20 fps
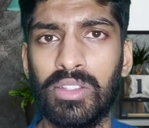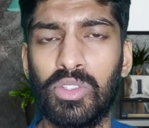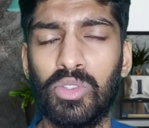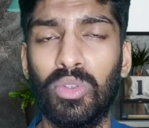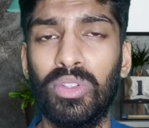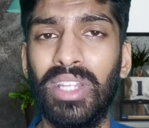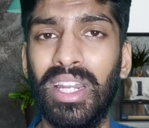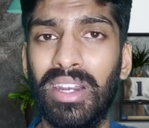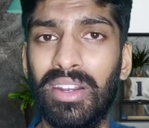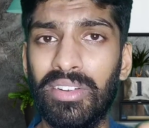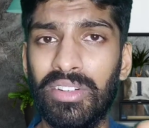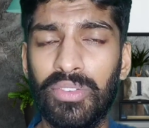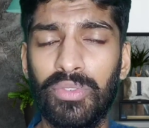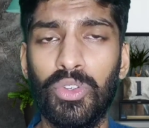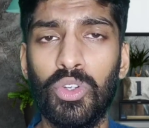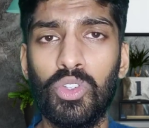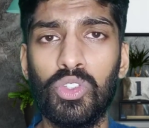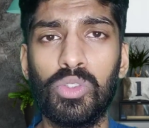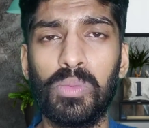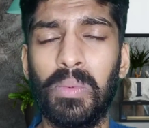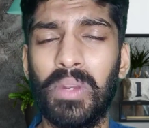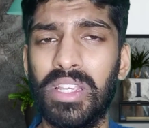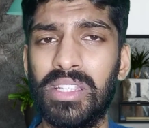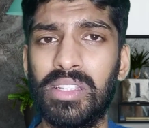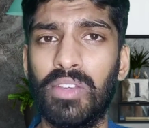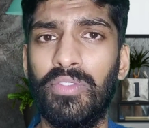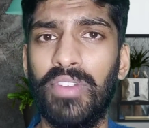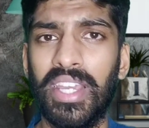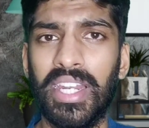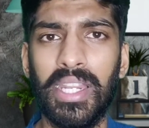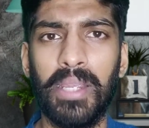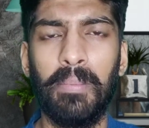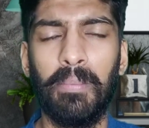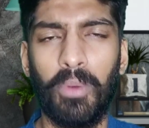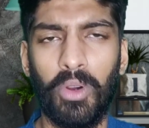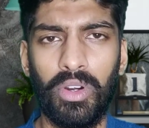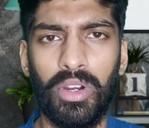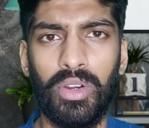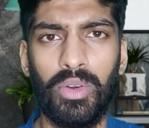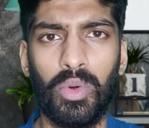So that reviews plays a very
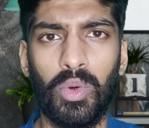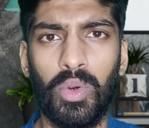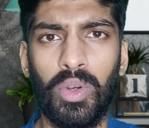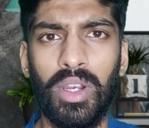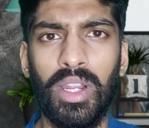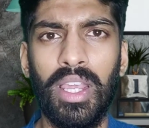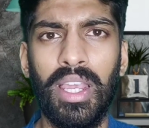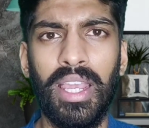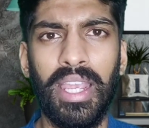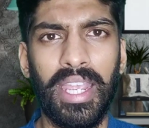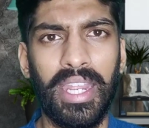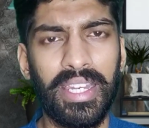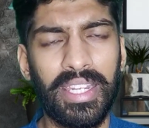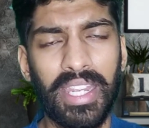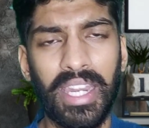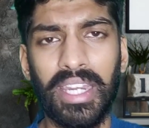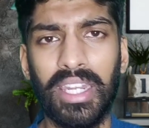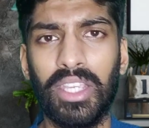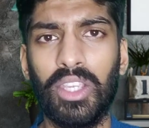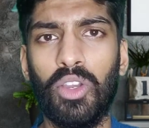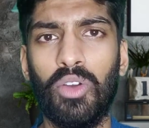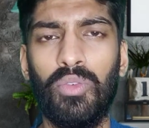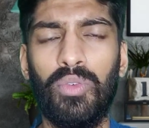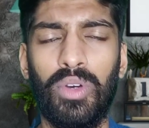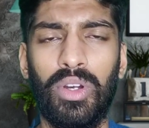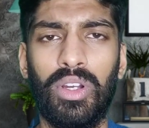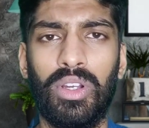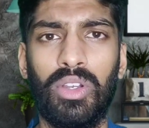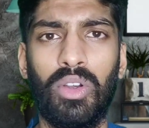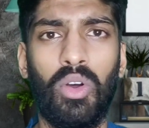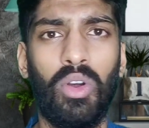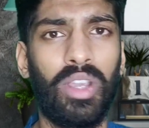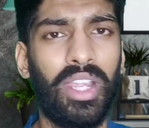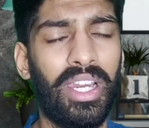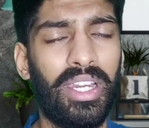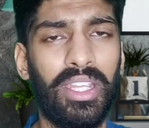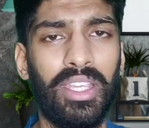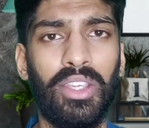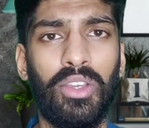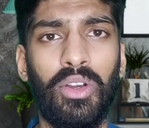important role in getting your work or
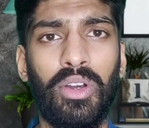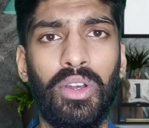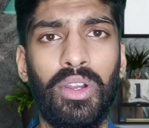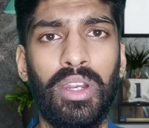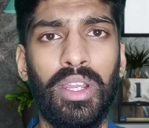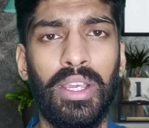getting your